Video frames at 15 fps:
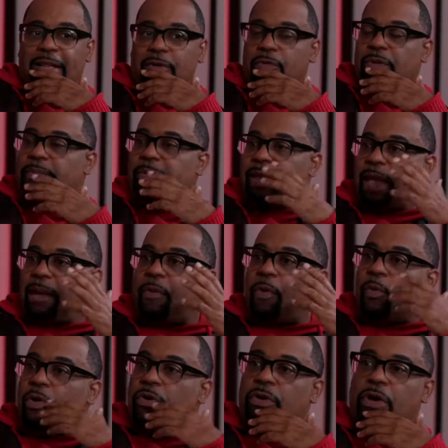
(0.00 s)
literally became a
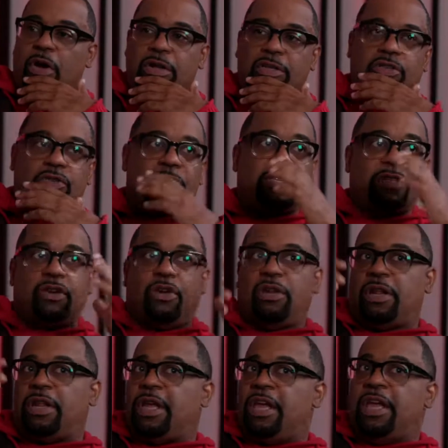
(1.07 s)
world artist. So I
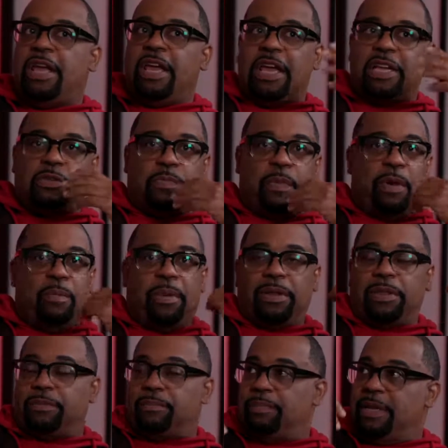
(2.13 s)
started
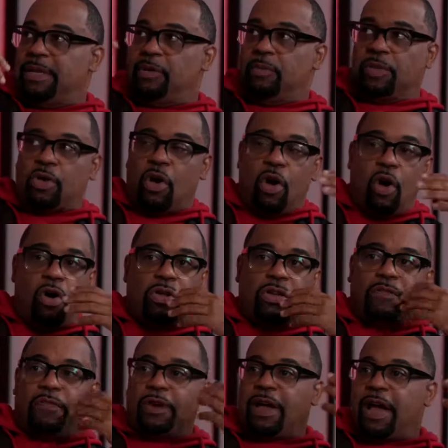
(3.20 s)
experimenting with all
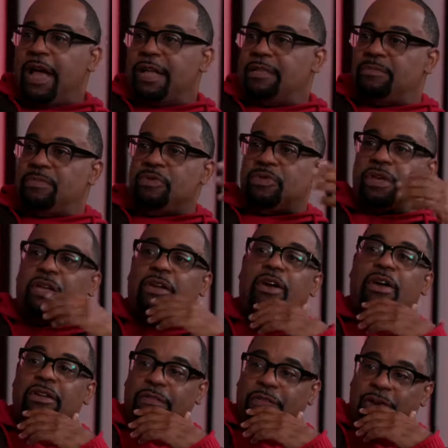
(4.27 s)
different kinds of music and
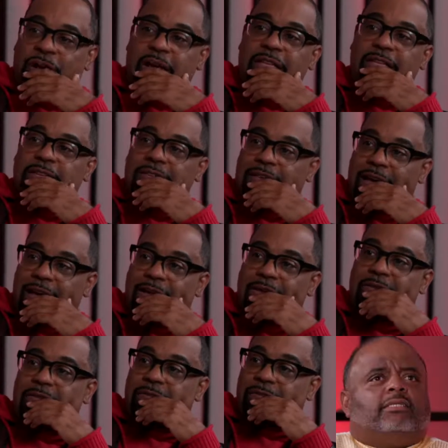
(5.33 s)
all different kinds of sound.
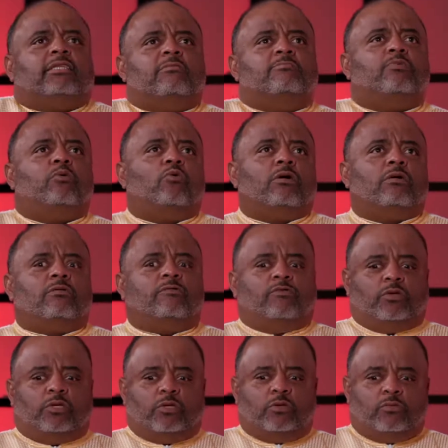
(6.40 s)
Why is it
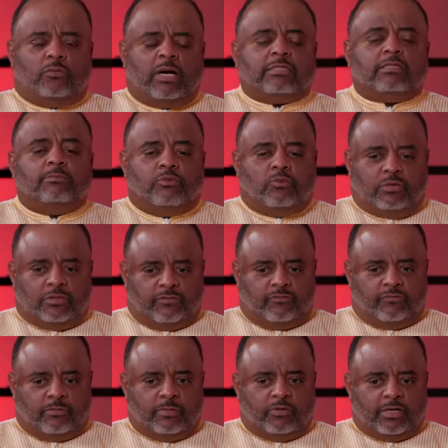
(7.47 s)
important for you? Why is it
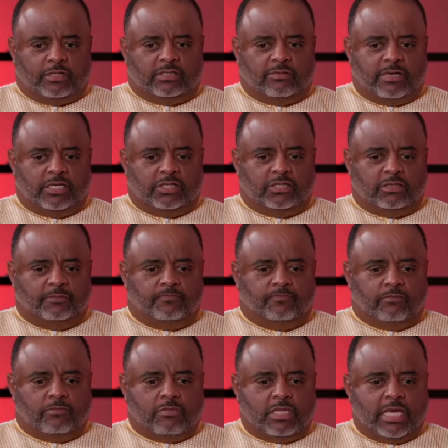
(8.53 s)
important from your estimation
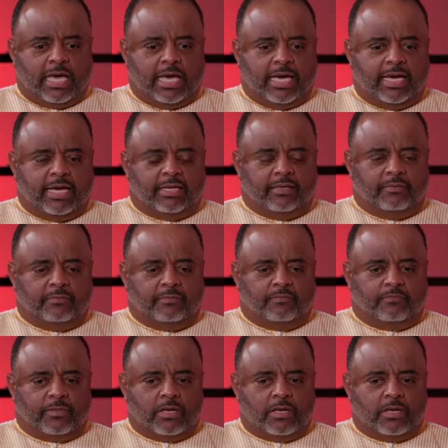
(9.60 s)
that